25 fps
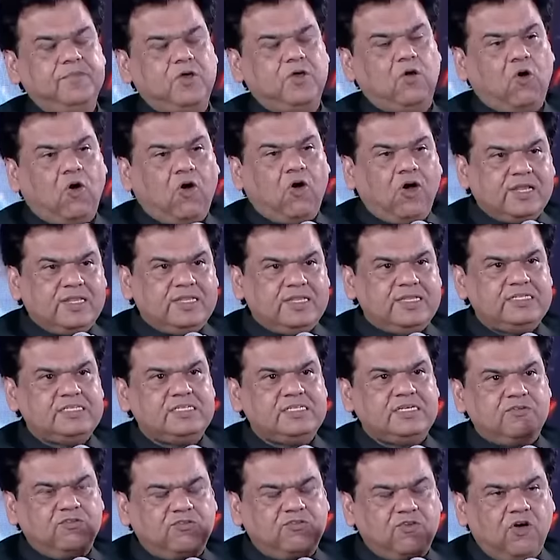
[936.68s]
all
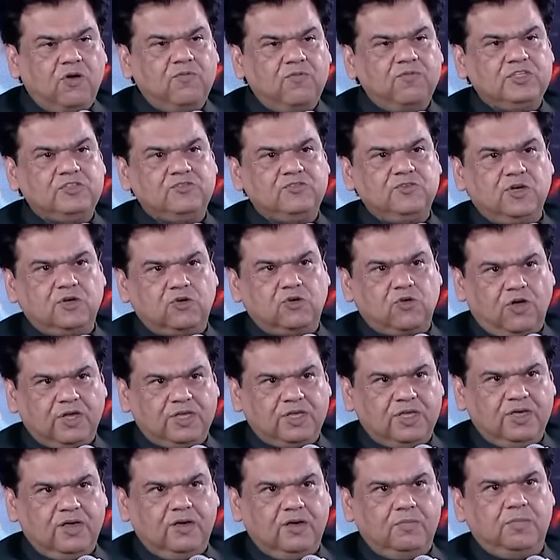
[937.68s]
this reform which we are
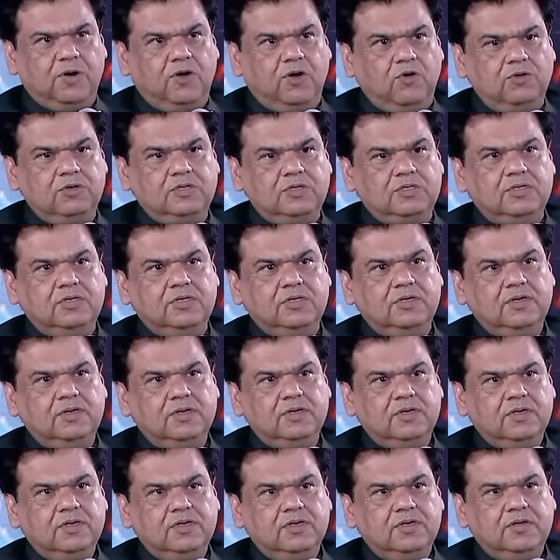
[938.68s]
talking about
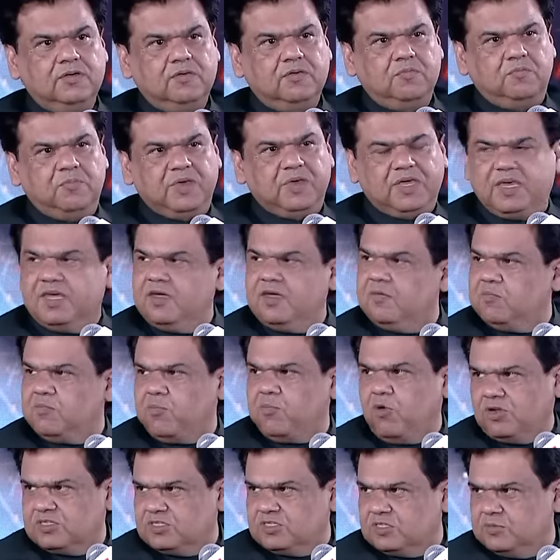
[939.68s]
became
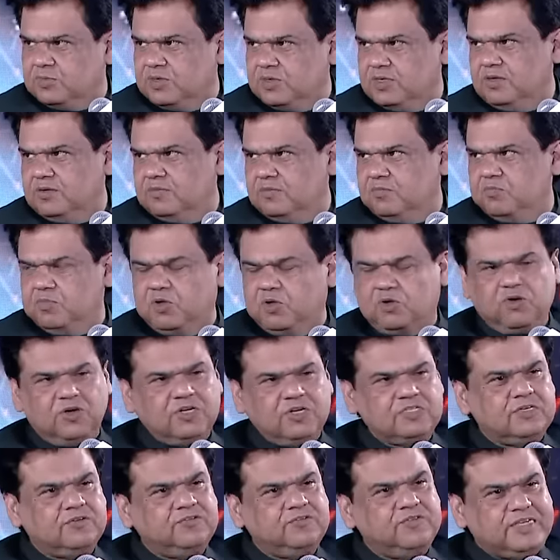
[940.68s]
possible
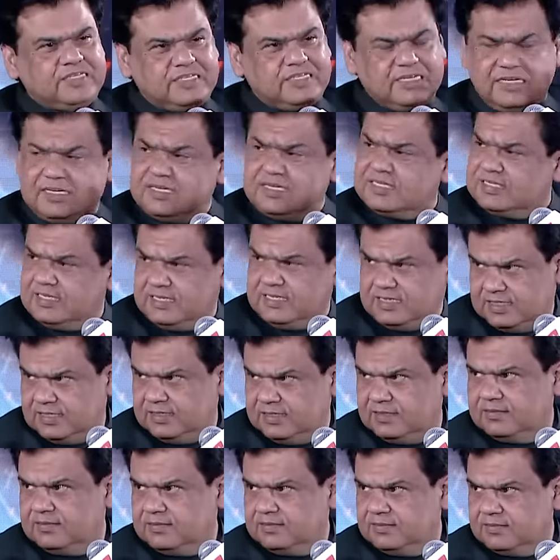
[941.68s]
because of agenda setting
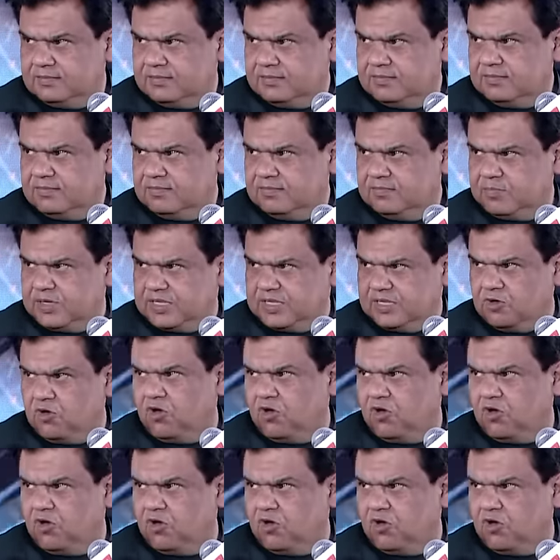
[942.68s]
by the